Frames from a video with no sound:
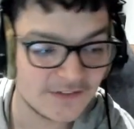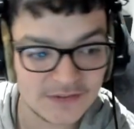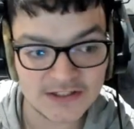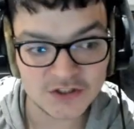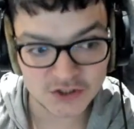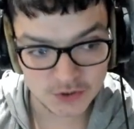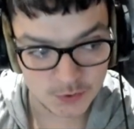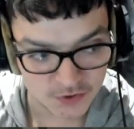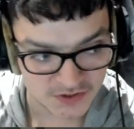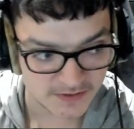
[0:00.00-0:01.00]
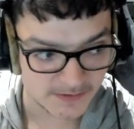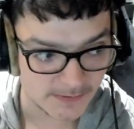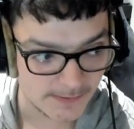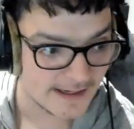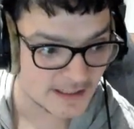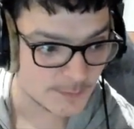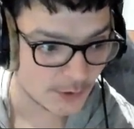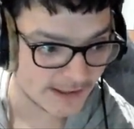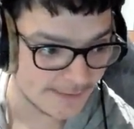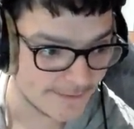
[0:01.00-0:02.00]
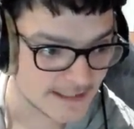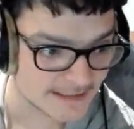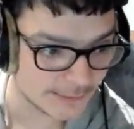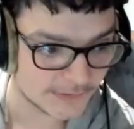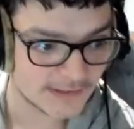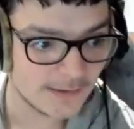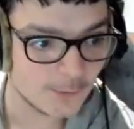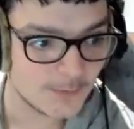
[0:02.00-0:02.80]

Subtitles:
if I choose to, is put it in this little setup